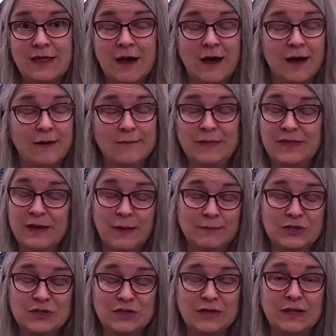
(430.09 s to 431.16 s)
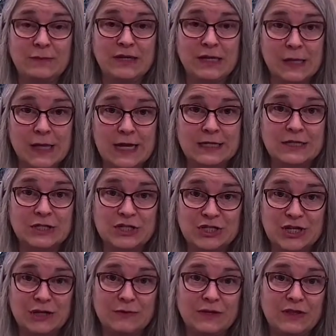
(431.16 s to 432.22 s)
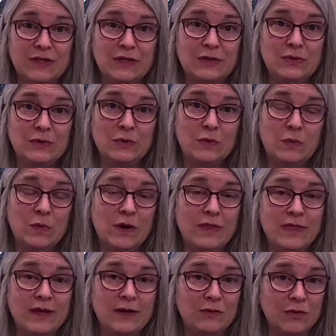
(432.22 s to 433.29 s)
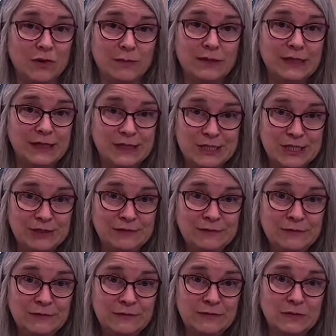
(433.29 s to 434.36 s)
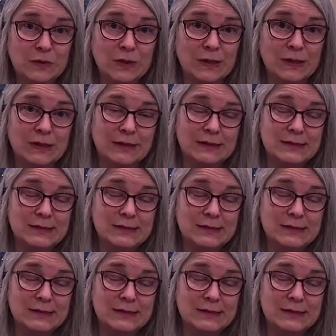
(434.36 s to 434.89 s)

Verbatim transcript: Um, I'm sure they'd be glad to share with you what they normally do for,